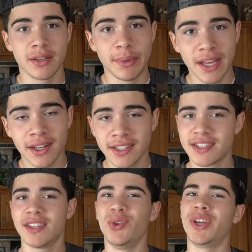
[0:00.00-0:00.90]
to be
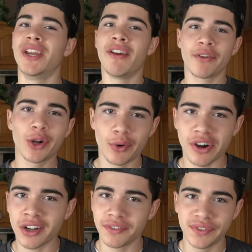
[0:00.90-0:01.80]
honest, you can never go
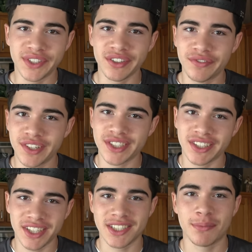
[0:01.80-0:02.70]
wrong if you cook fish
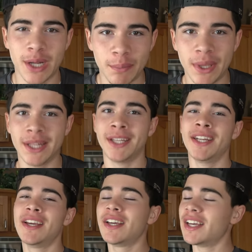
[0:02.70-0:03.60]
like this, in my
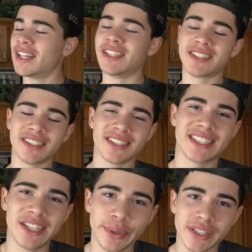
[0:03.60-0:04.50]
opinion. It is
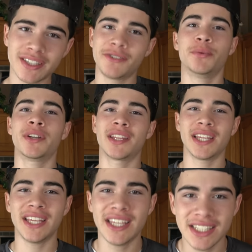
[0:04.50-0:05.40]
seriously one of
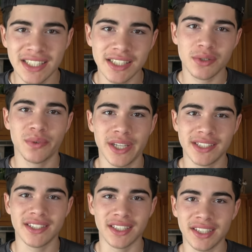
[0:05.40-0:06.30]
the easiest
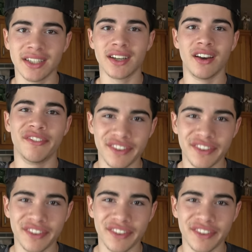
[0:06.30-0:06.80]
ways to cook a